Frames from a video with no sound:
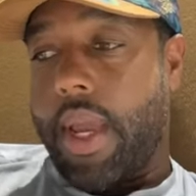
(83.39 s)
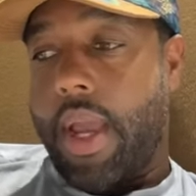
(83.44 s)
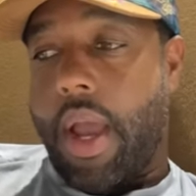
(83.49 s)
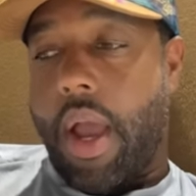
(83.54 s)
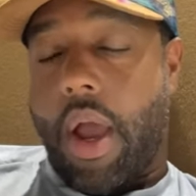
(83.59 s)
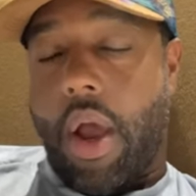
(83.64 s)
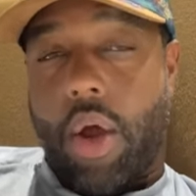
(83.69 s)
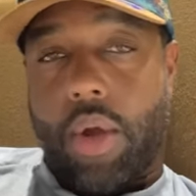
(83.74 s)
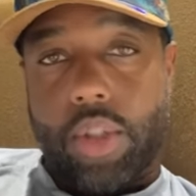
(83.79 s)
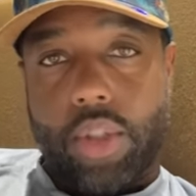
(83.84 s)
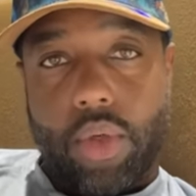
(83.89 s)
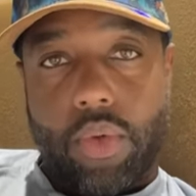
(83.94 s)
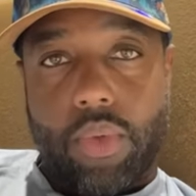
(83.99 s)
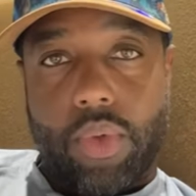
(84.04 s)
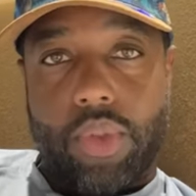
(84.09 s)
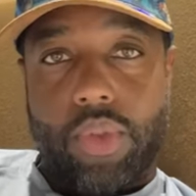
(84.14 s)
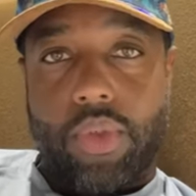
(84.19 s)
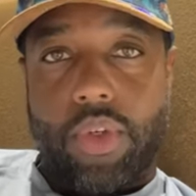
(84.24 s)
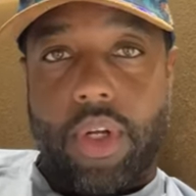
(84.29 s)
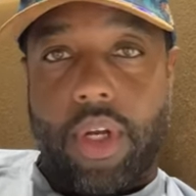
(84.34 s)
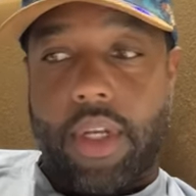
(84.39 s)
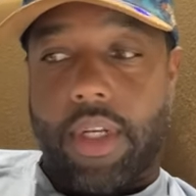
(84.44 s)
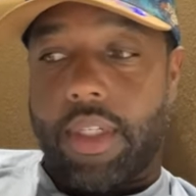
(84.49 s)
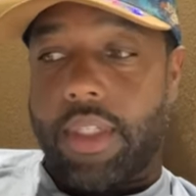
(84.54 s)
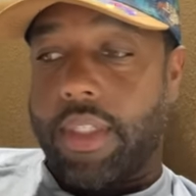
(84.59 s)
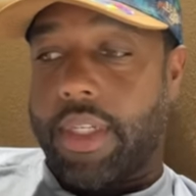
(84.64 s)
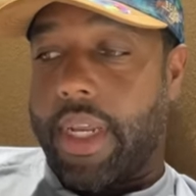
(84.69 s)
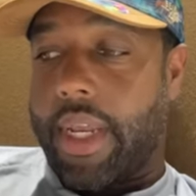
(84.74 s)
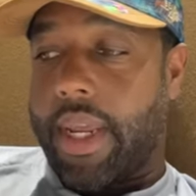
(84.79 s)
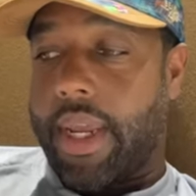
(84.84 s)
I also want you to
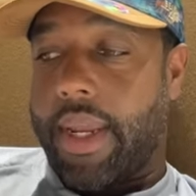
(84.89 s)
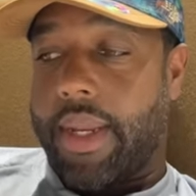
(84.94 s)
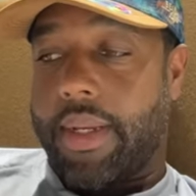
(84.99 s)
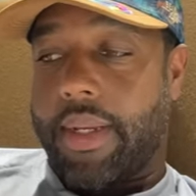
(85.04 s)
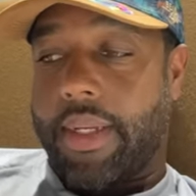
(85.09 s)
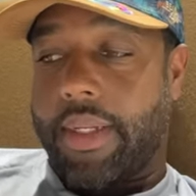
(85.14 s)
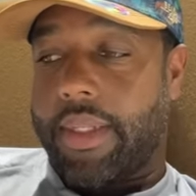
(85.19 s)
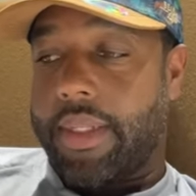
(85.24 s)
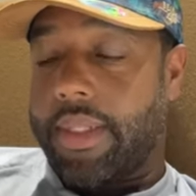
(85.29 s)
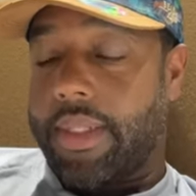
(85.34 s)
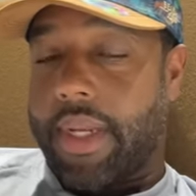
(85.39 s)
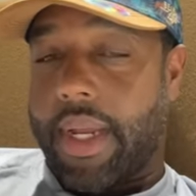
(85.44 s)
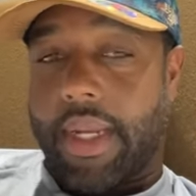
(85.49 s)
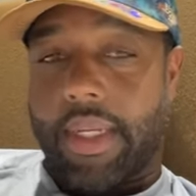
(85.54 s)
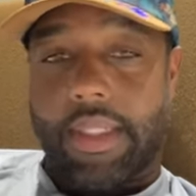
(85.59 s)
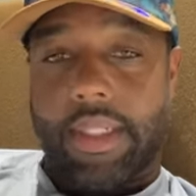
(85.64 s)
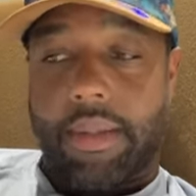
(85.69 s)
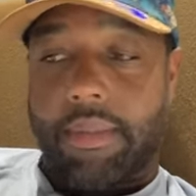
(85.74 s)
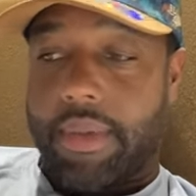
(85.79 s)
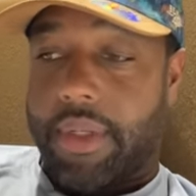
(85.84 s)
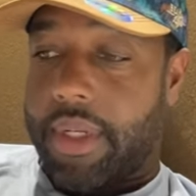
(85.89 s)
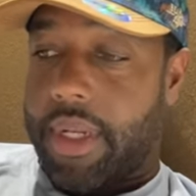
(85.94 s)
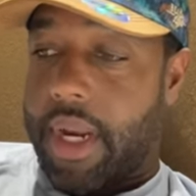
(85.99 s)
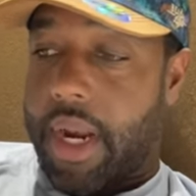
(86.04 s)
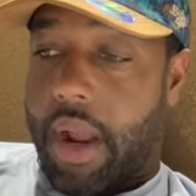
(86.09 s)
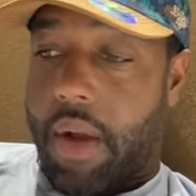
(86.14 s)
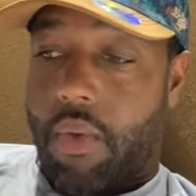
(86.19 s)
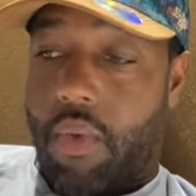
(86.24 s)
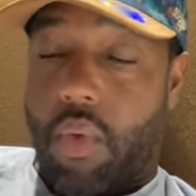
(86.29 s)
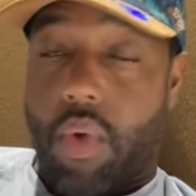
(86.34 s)
understand this is not something that
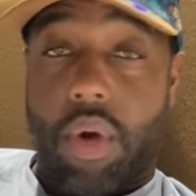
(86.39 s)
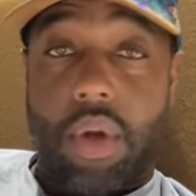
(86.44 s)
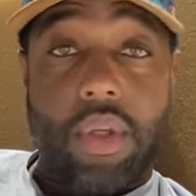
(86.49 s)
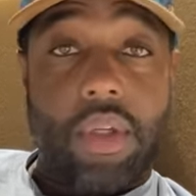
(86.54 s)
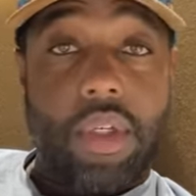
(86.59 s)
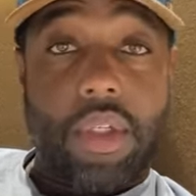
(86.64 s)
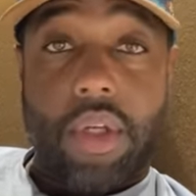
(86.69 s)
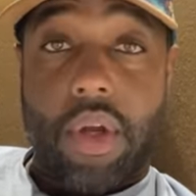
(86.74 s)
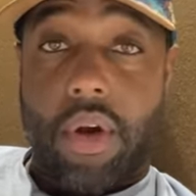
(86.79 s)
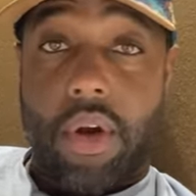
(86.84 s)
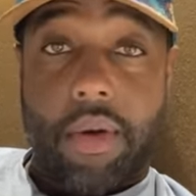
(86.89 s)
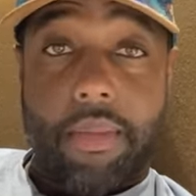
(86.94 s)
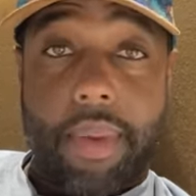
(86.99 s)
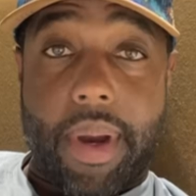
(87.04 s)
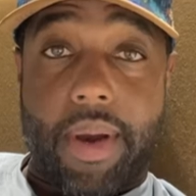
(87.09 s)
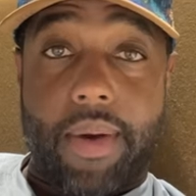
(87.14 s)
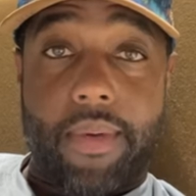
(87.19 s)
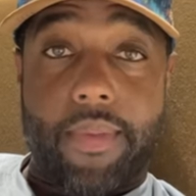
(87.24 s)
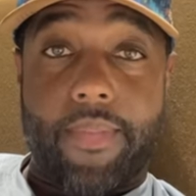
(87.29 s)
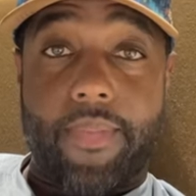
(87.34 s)
I want to talk about.